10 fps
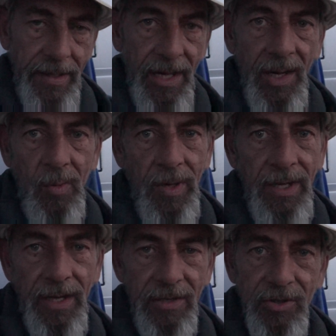Anyway,
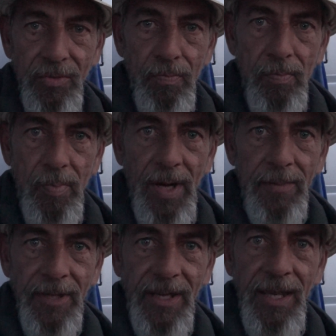I should
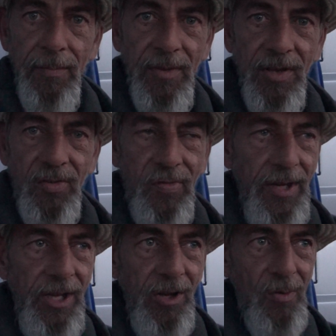probably keep this
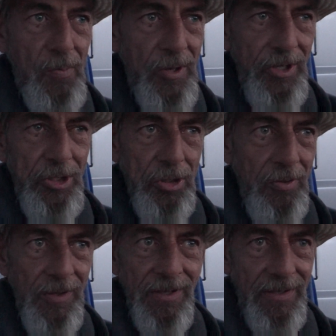video pretty
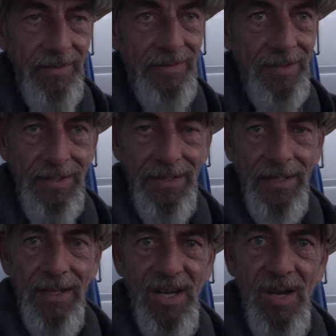short, because
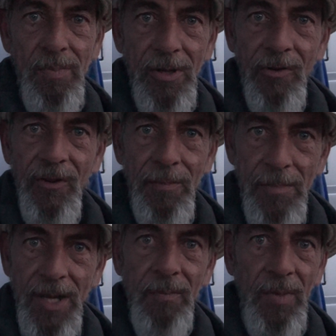uploading
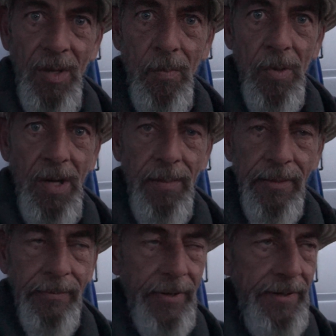might be a
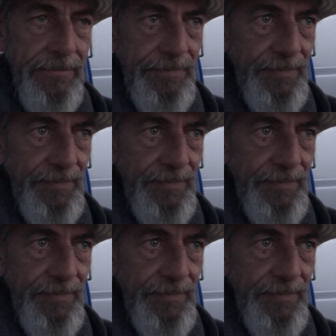problem, right?